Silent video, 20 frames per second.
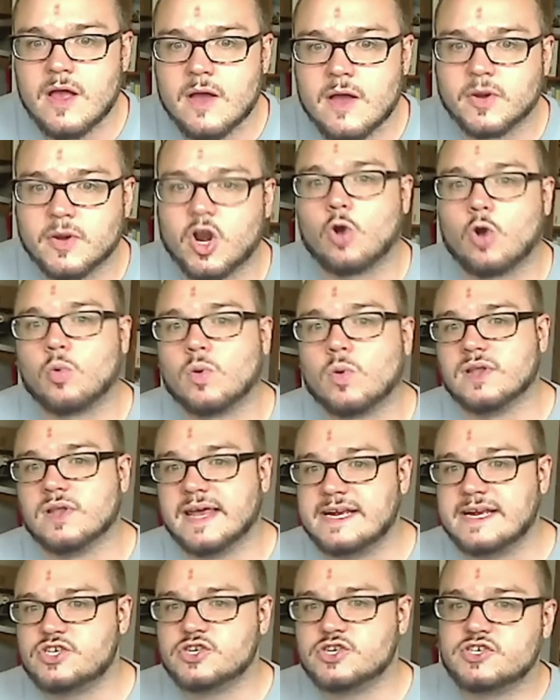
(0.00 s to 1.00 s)
But our
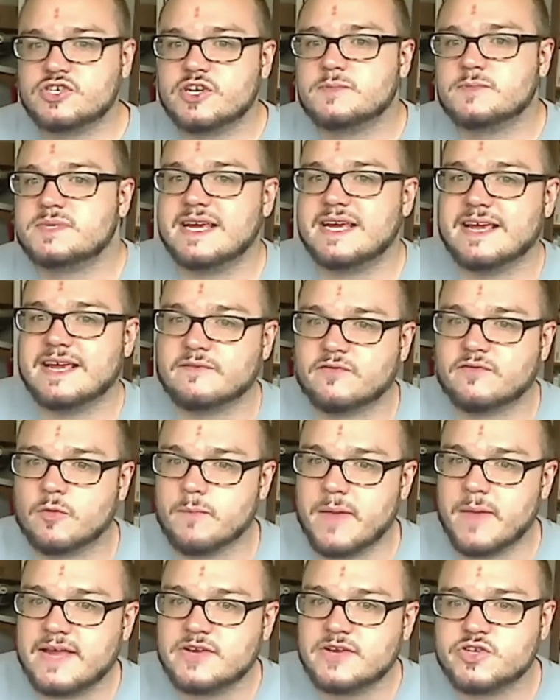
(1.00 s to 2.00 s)
relationship to
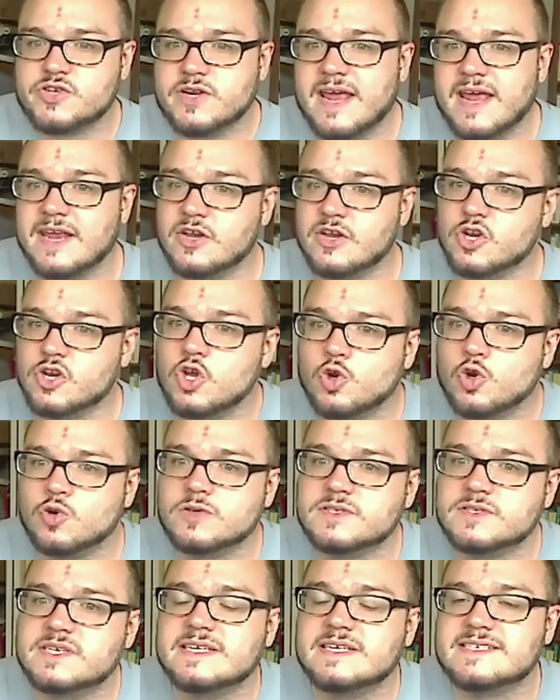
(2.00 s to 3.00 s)
information and
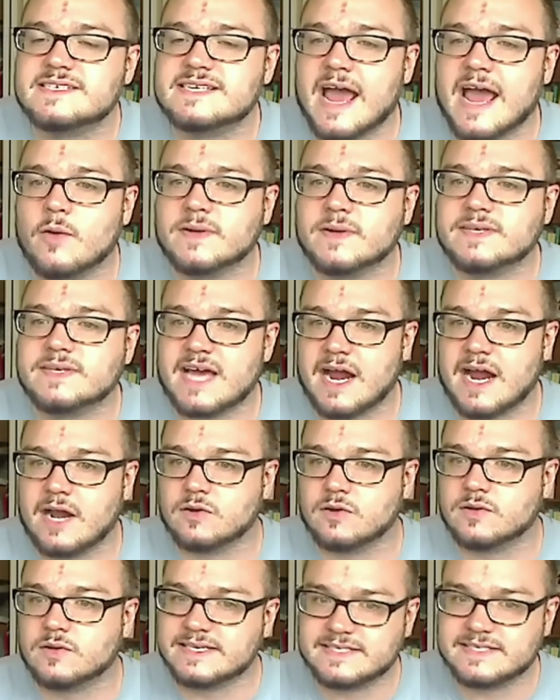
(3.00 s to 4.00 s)
news is now
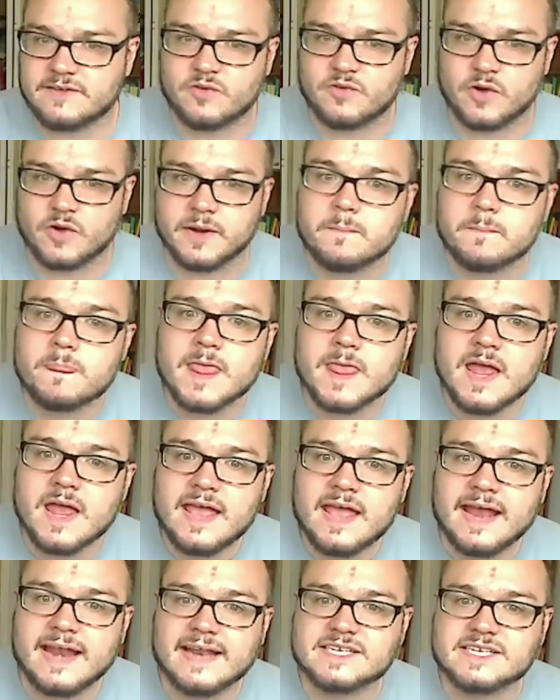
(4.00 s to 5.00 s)
entirely different.
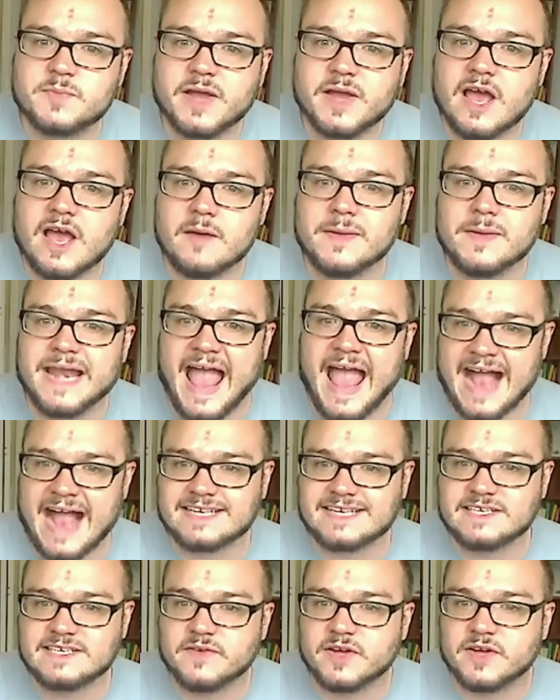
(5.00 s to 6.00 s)
It has become an
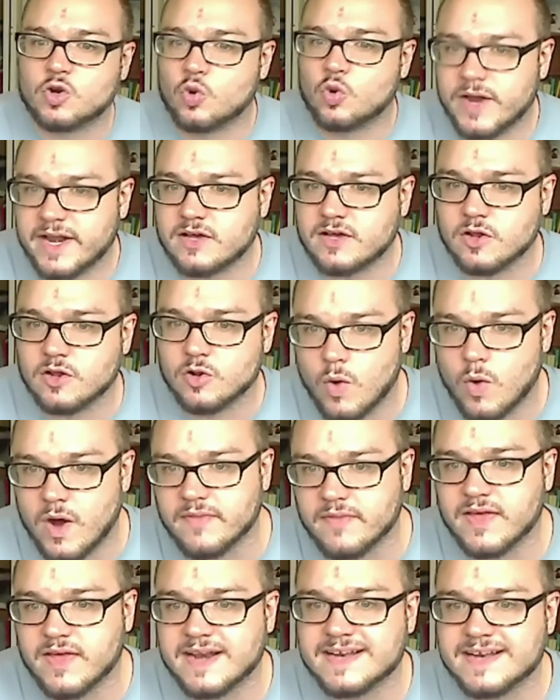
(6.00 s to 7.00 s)
active and critical
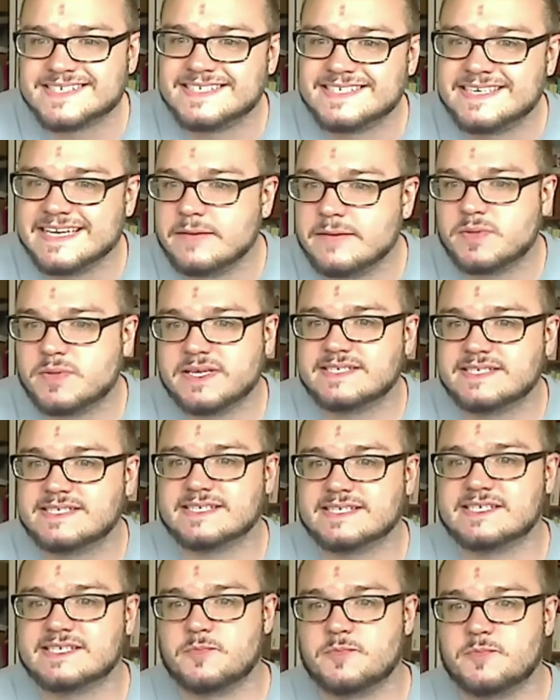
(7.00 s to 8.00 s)
one that is deeply
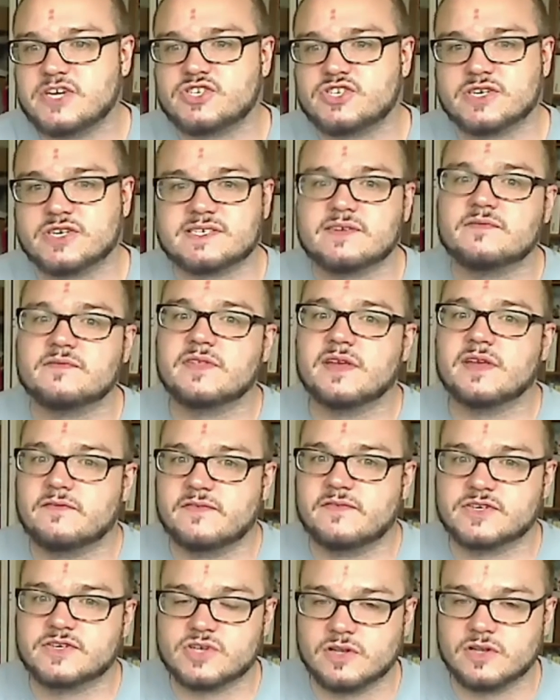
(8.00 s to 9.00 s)
suspicious of the
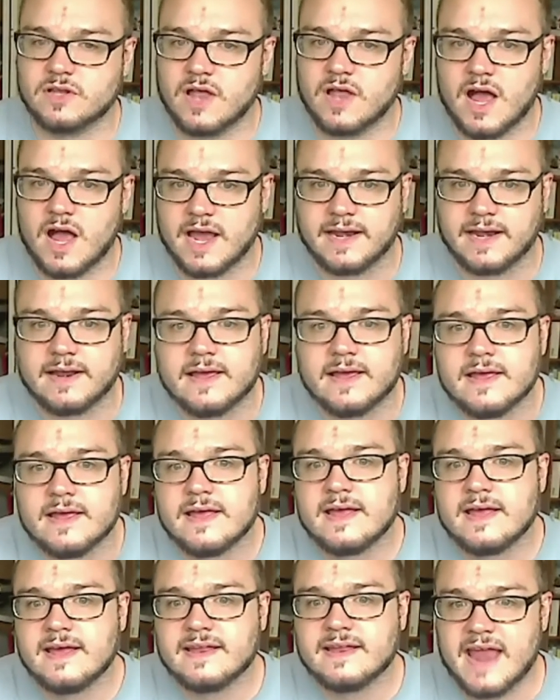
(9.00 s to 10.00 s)
official line.
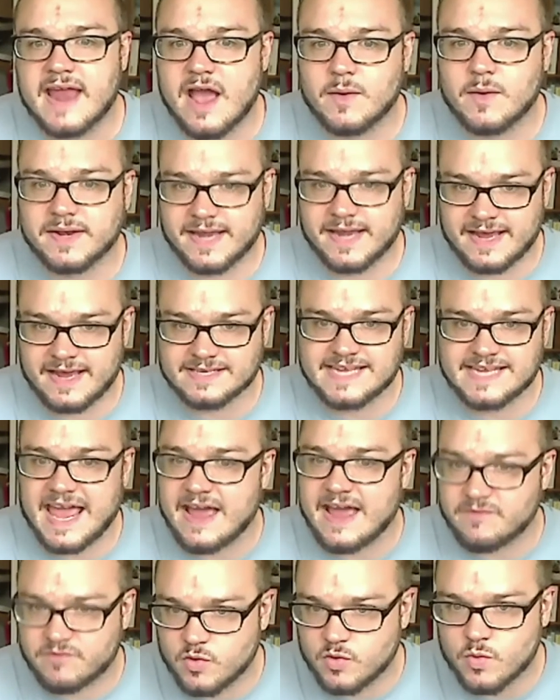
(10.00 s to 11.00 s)
Nowadays,
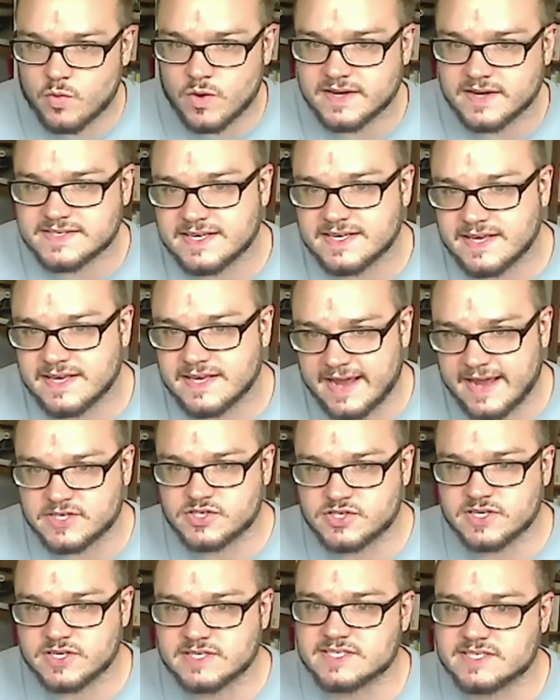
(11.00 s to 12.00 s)
everyone is
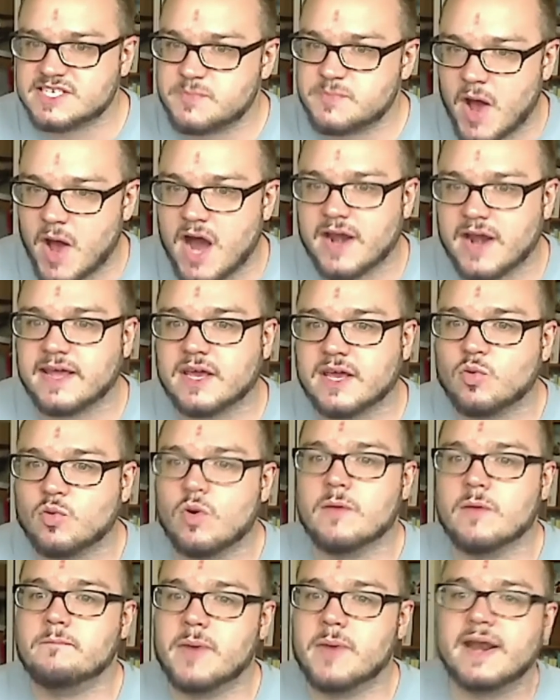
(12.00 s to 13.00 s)
engaged in spotting and
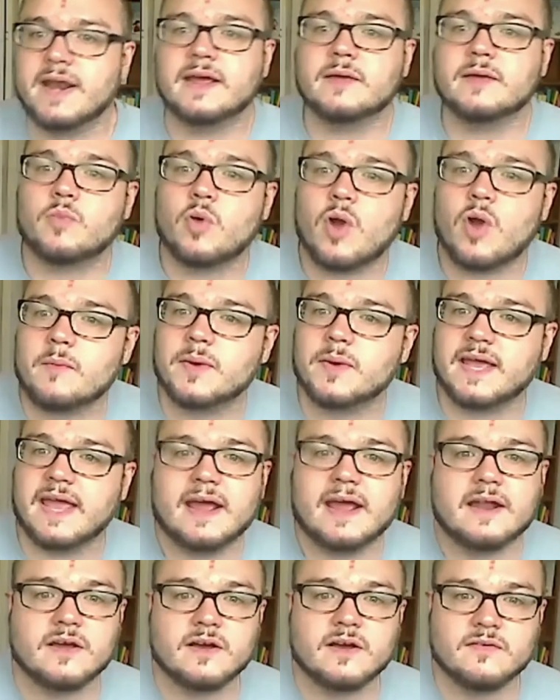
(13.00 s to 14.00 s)
rebutting
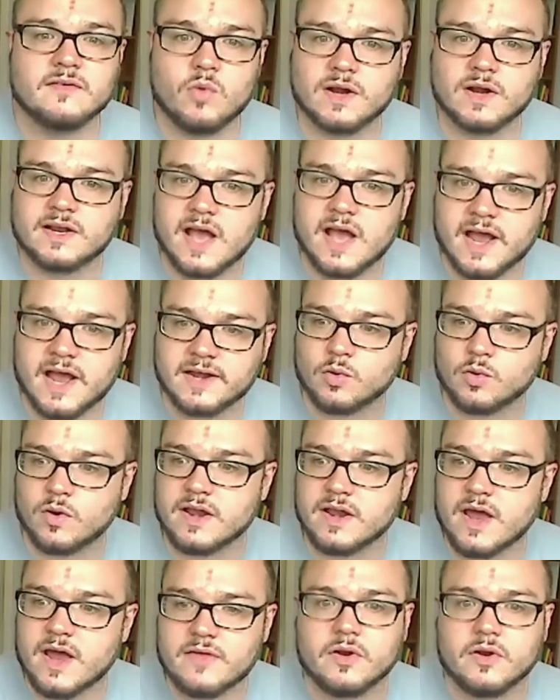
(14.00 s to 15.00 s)
propaganda of one kind or
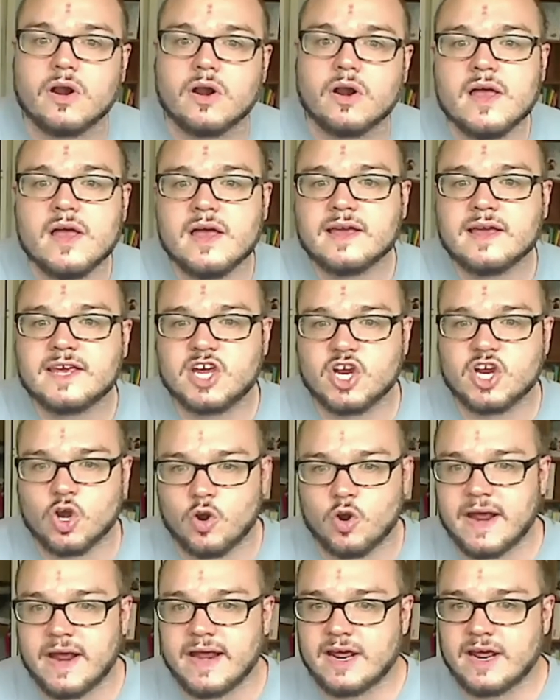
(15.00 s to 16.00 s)
another,
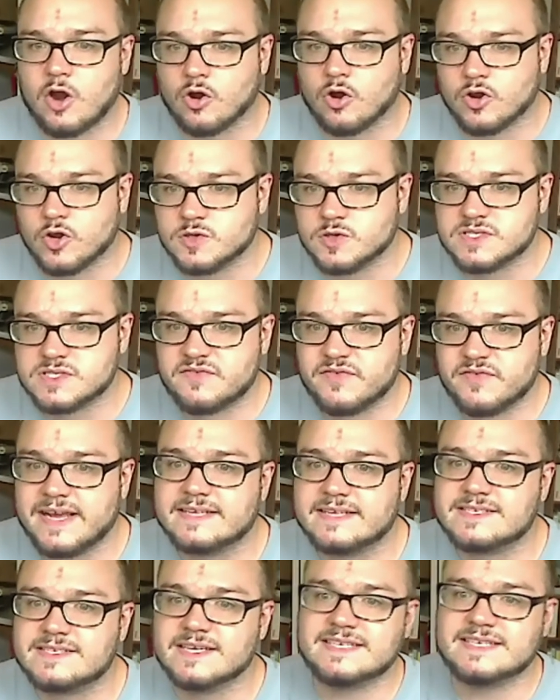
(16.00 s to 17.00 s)
curating our news
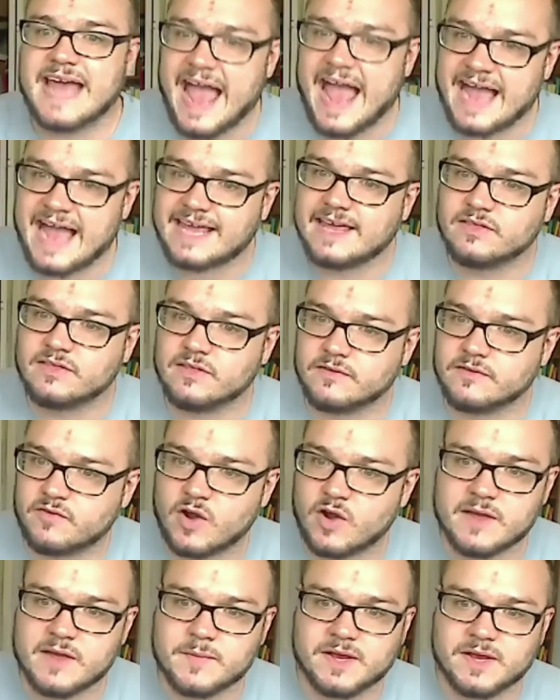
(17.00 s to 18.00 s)
feeds, attacking the
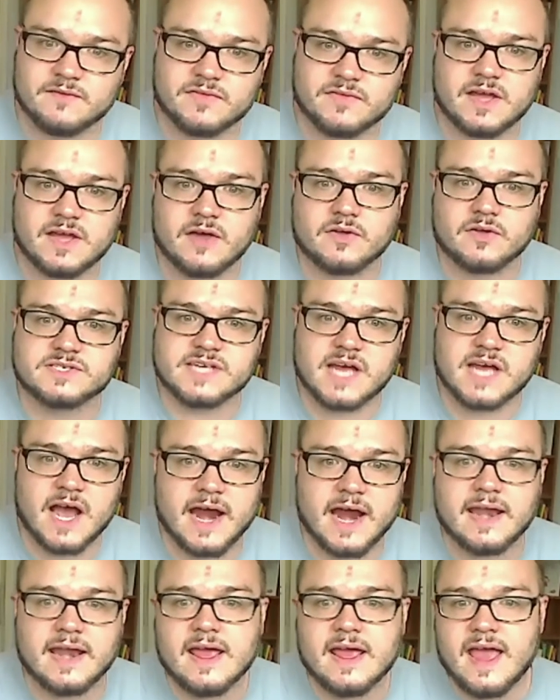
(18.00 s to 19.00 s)
framing of the other
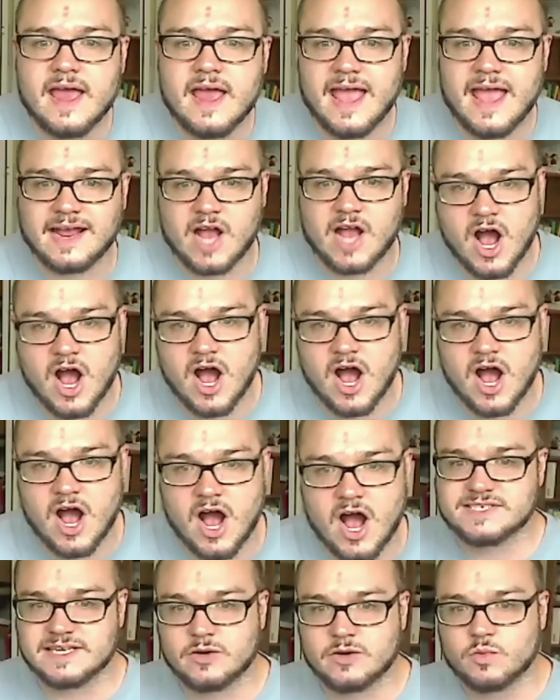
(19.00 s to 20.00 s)
side, and
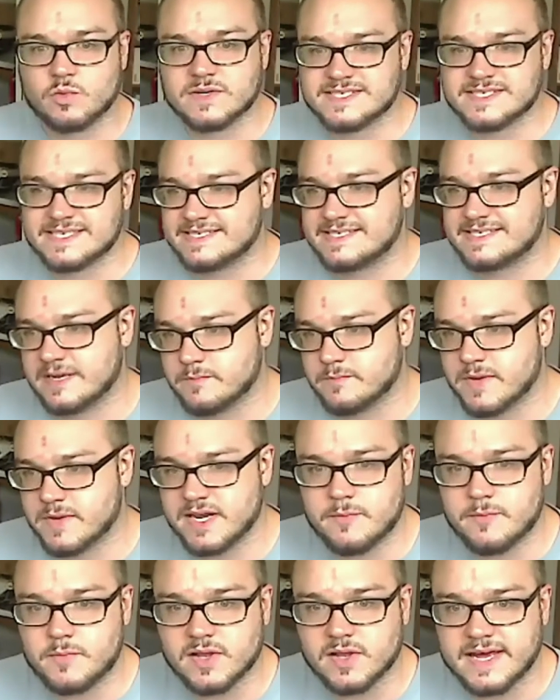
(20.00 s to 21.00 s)
consciously resisting
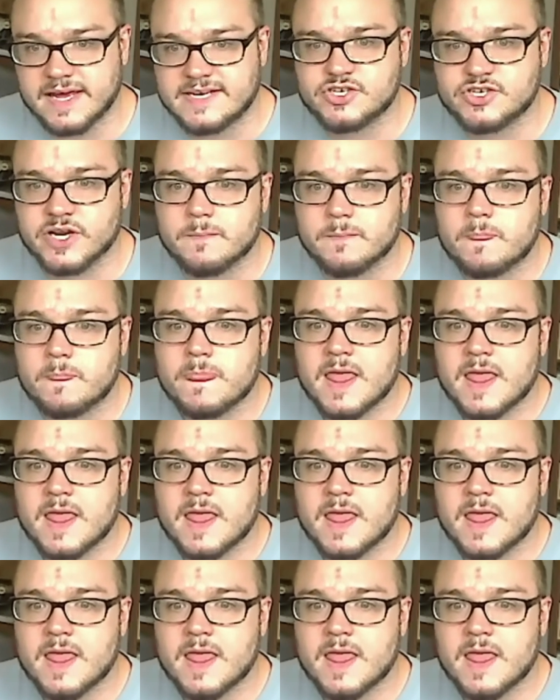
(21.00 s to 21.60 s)
manipulation.